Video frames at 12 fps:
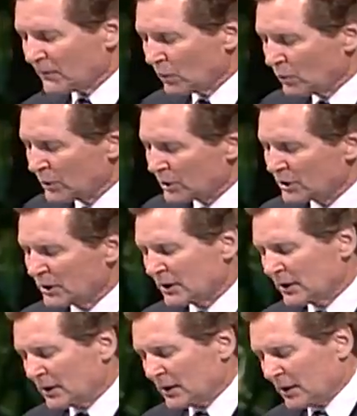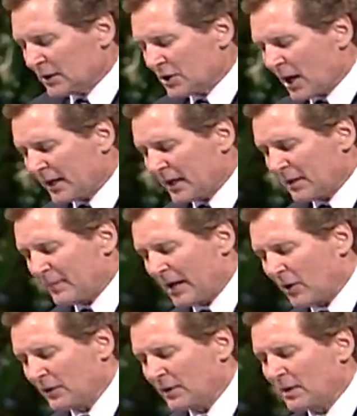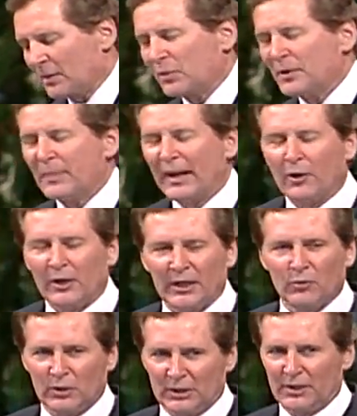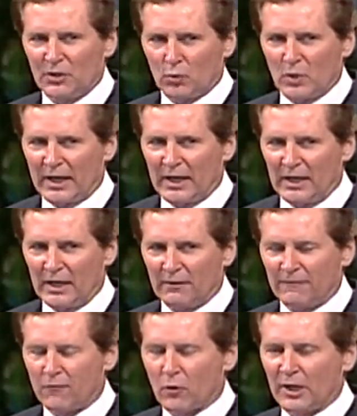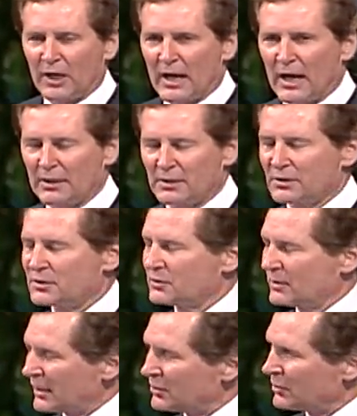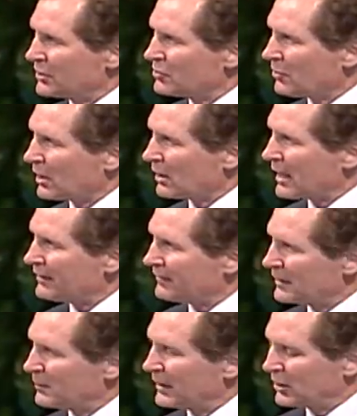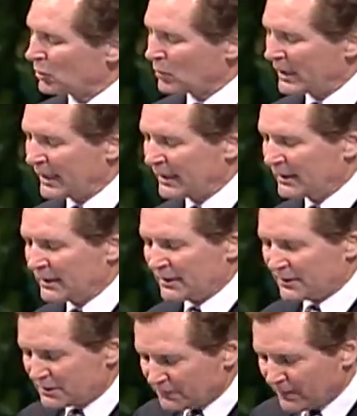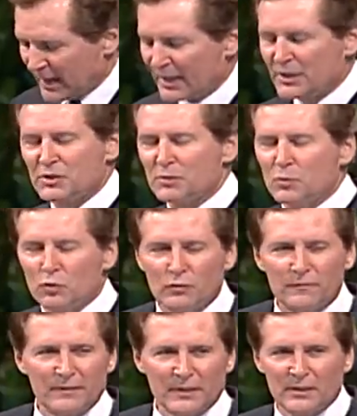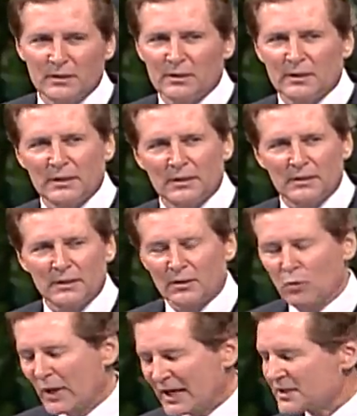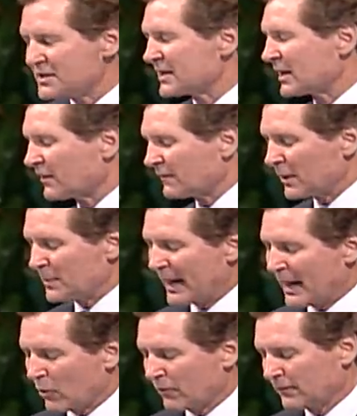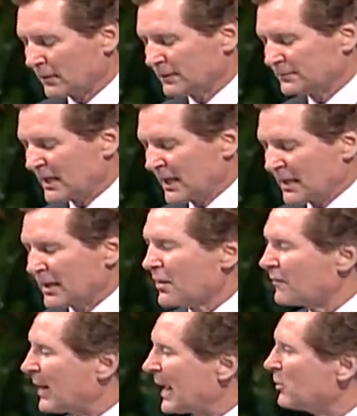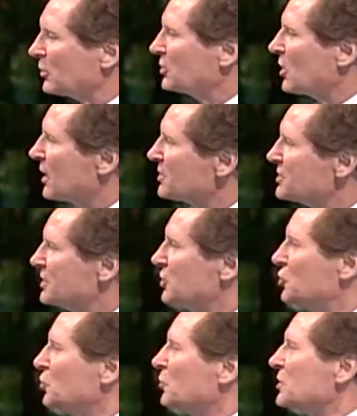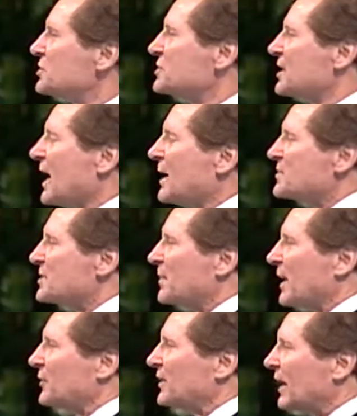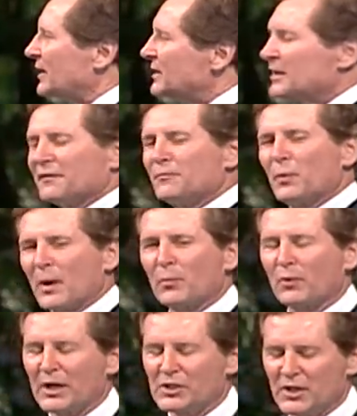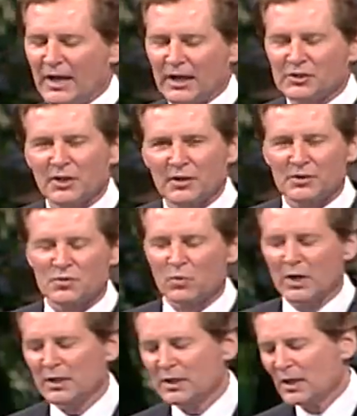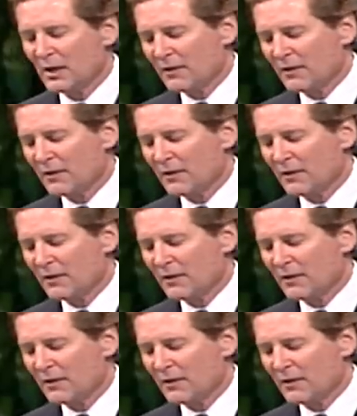we're talking about preparing really the way for God to enter into our life in a bigger way, the divine to move in ways that are very powerful. Now the Bible talks in numerous times about the idea of preparation, actually. There's one